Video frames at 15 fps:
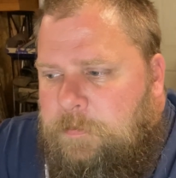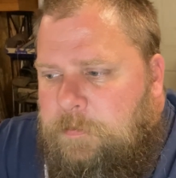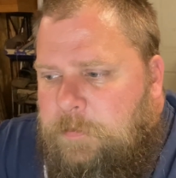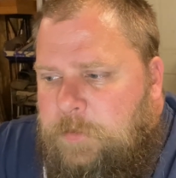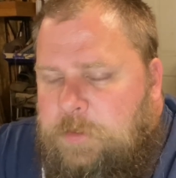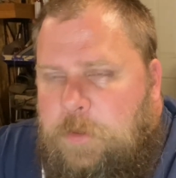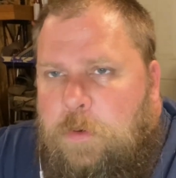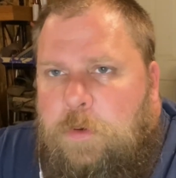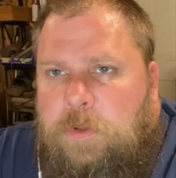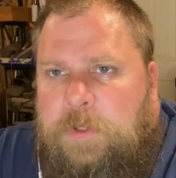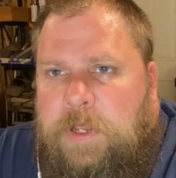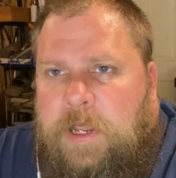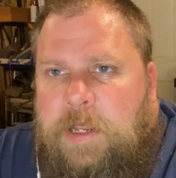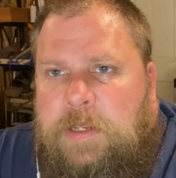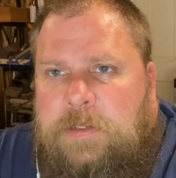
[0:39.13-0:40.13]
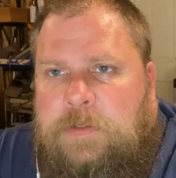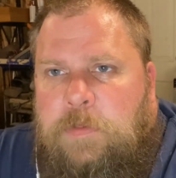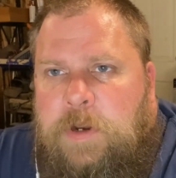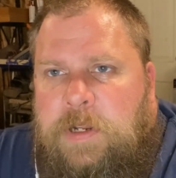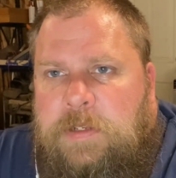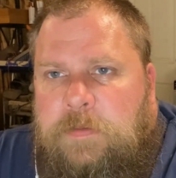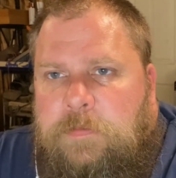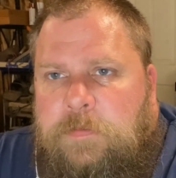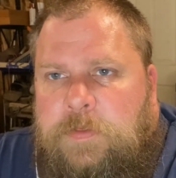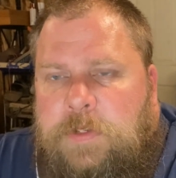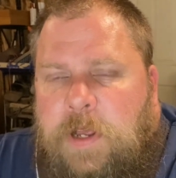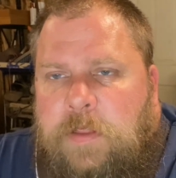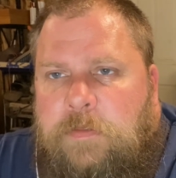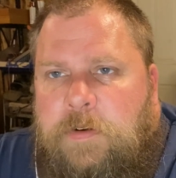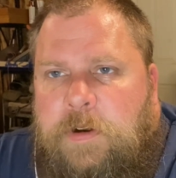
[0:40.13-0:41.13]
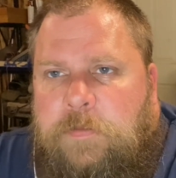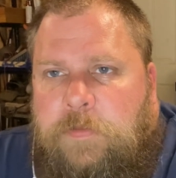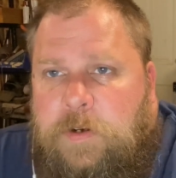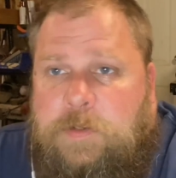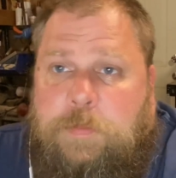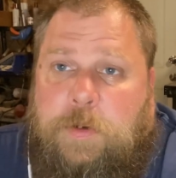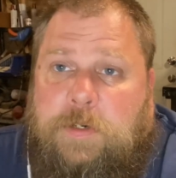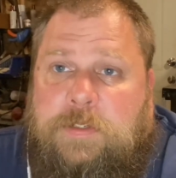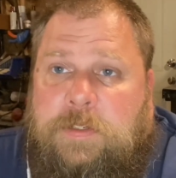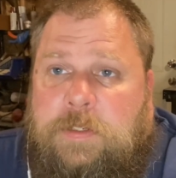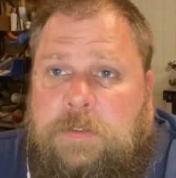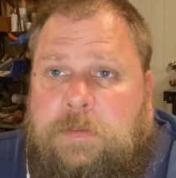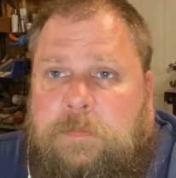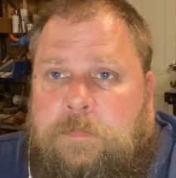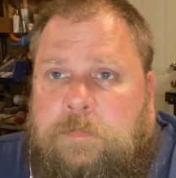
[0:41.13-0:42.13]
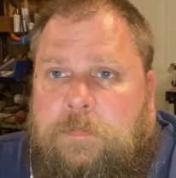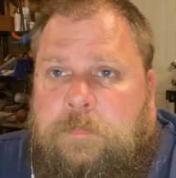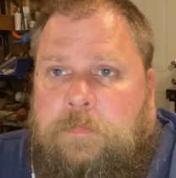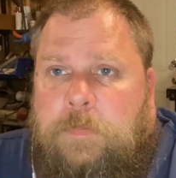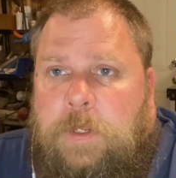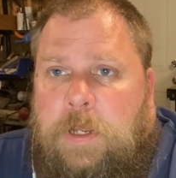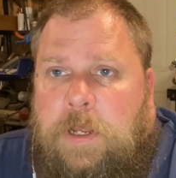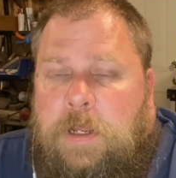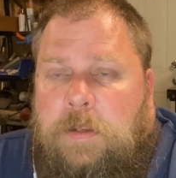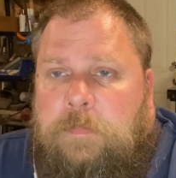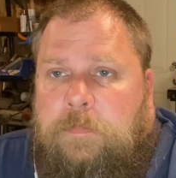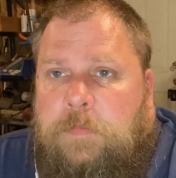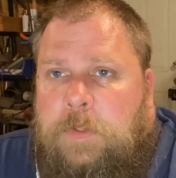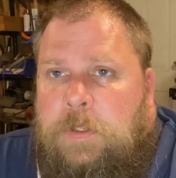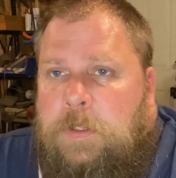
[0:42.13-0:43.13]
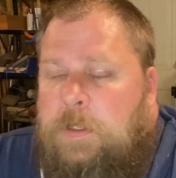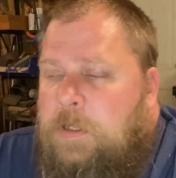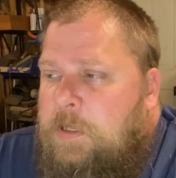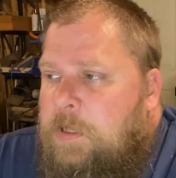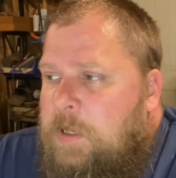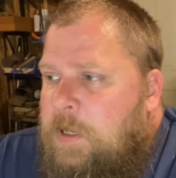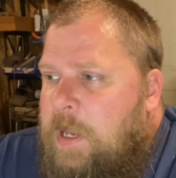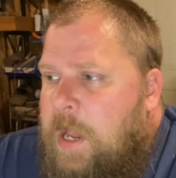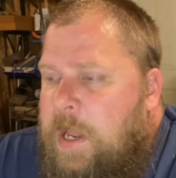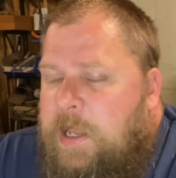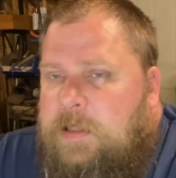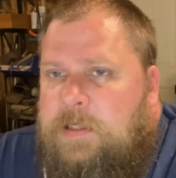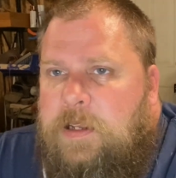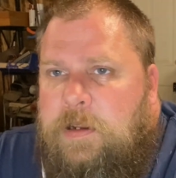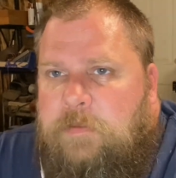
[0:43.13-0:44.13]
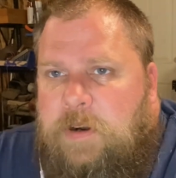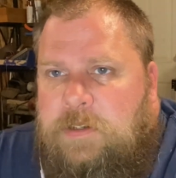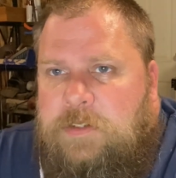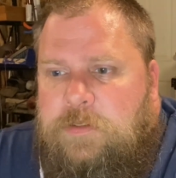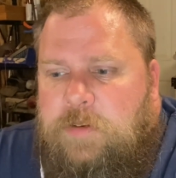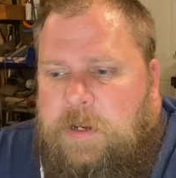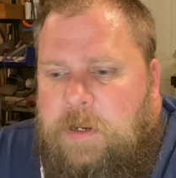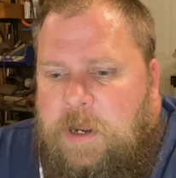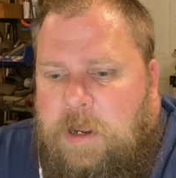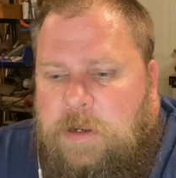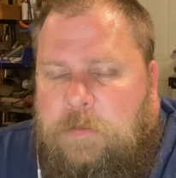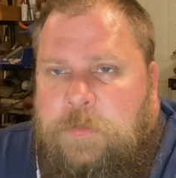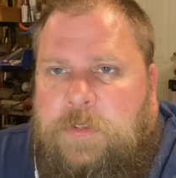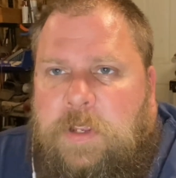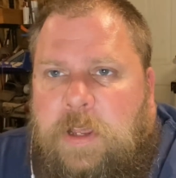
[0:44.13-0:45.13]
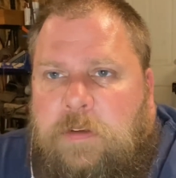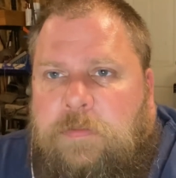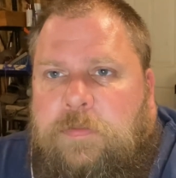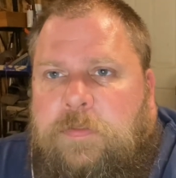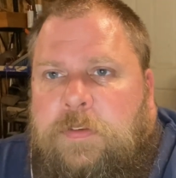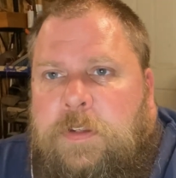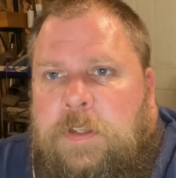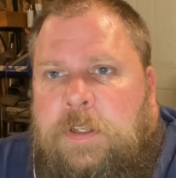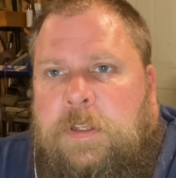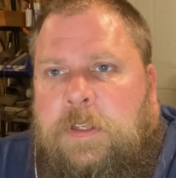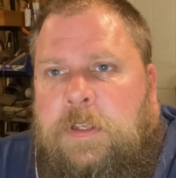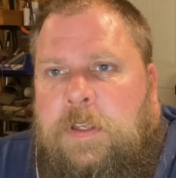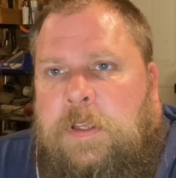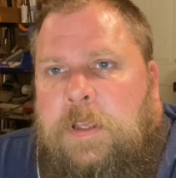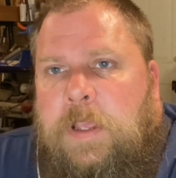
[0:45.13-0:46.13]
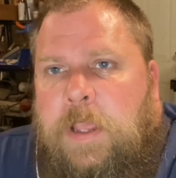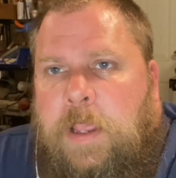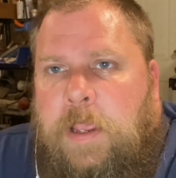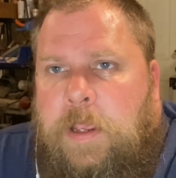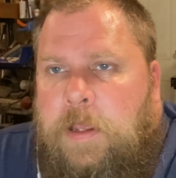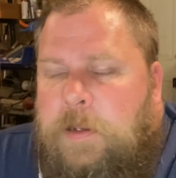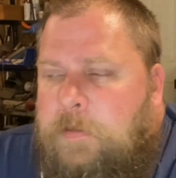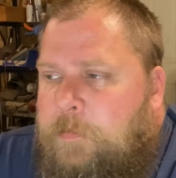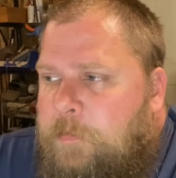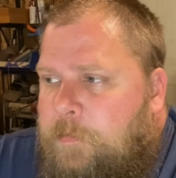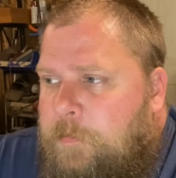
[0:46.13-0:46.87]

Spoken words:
school days when I saw the very first person, a guy at the end of our street, hung himself. And